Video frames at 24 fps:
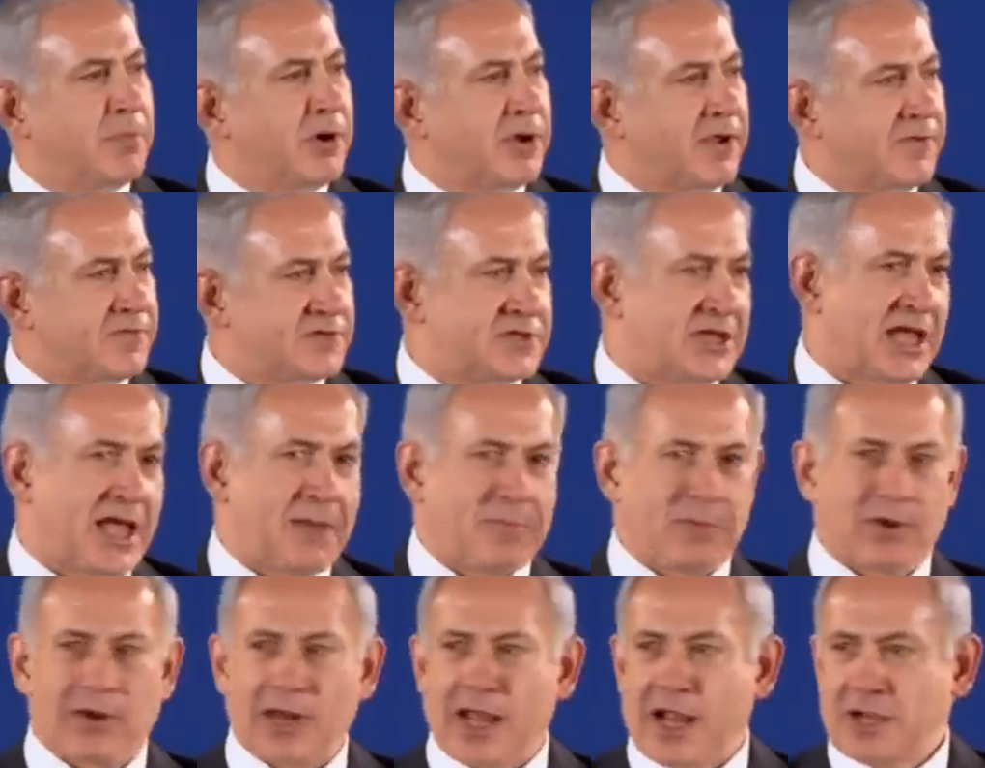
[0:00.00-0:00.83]
book of
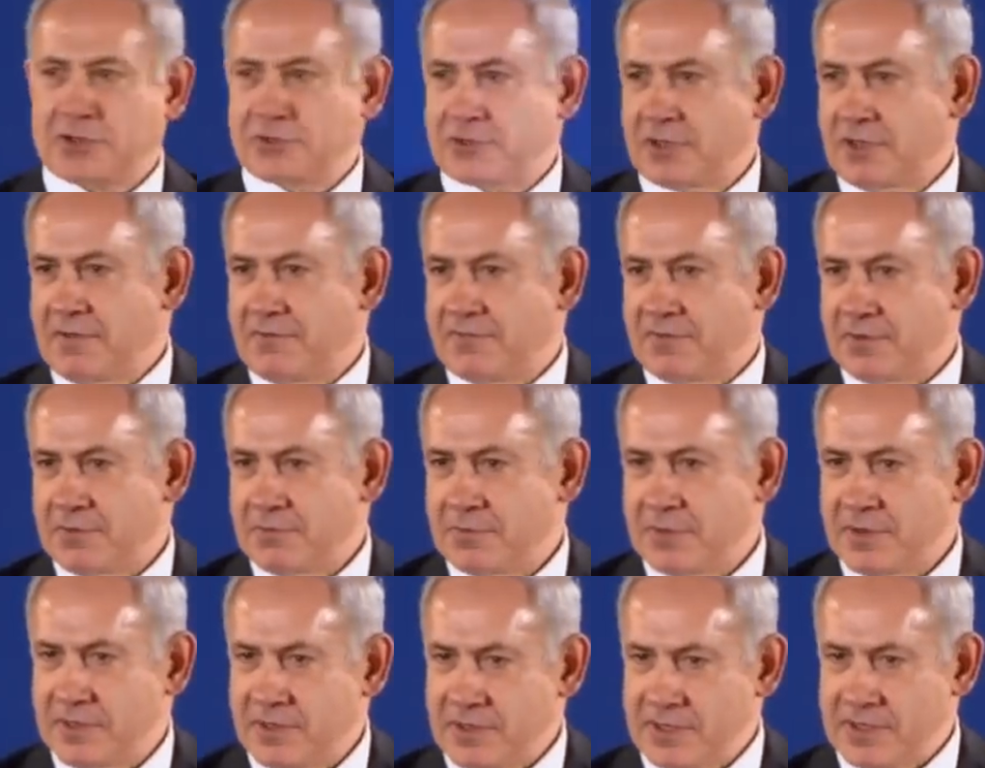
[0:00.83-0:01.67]
Samuel, actually
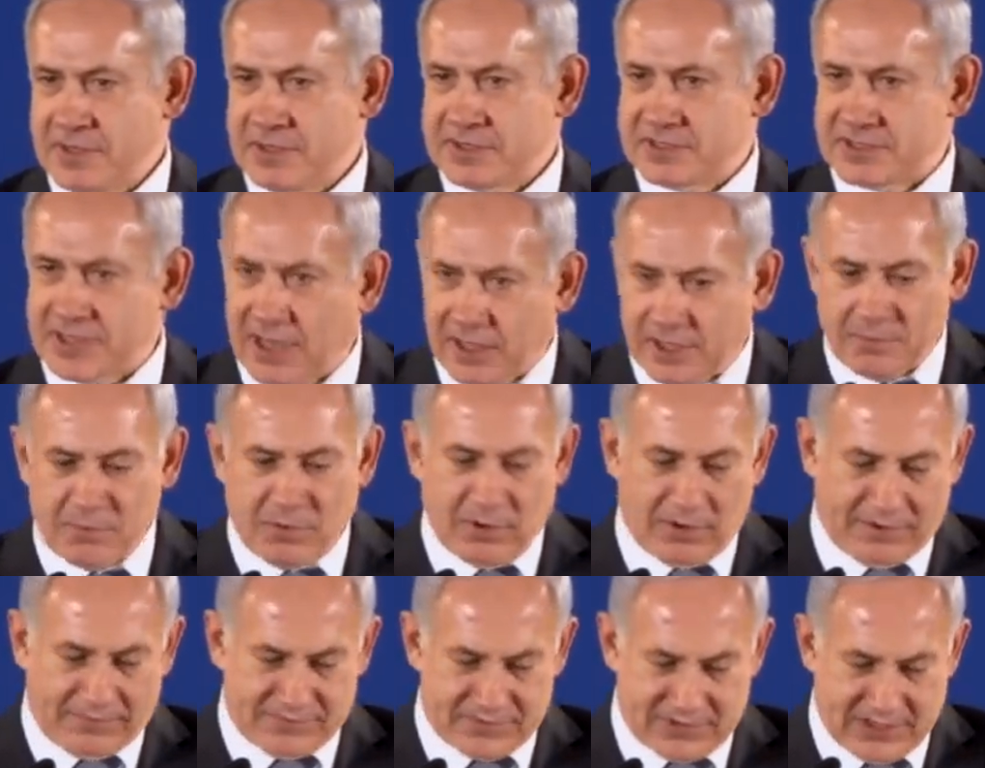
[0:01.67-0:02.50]
from the second
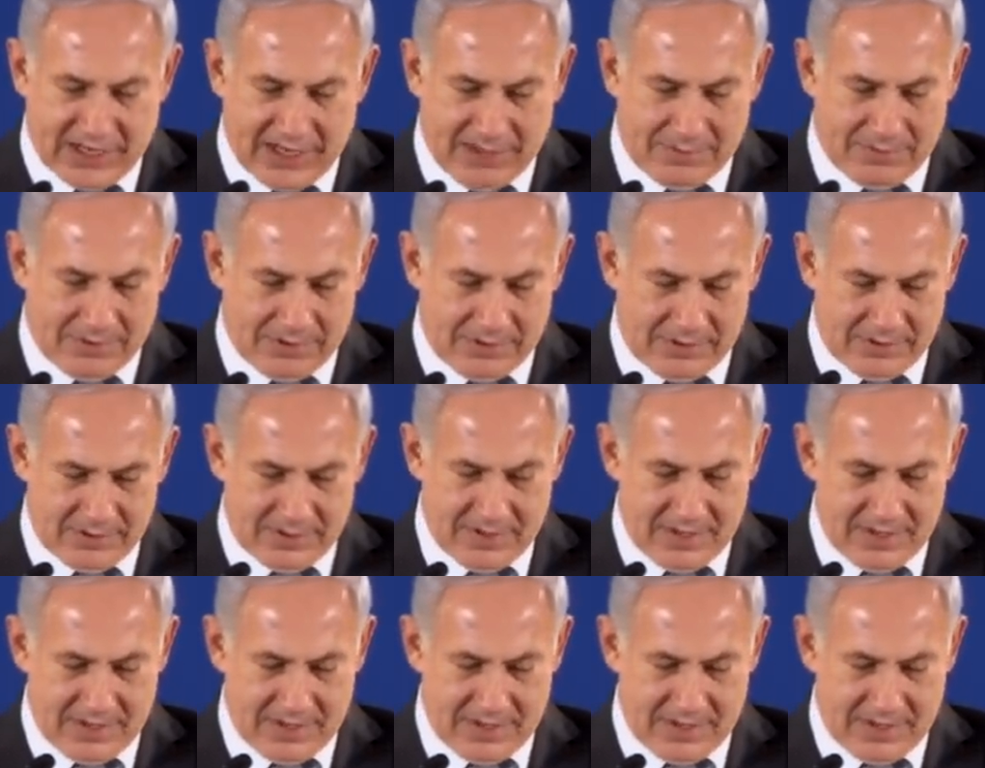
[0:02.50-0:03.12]
book of Samuel.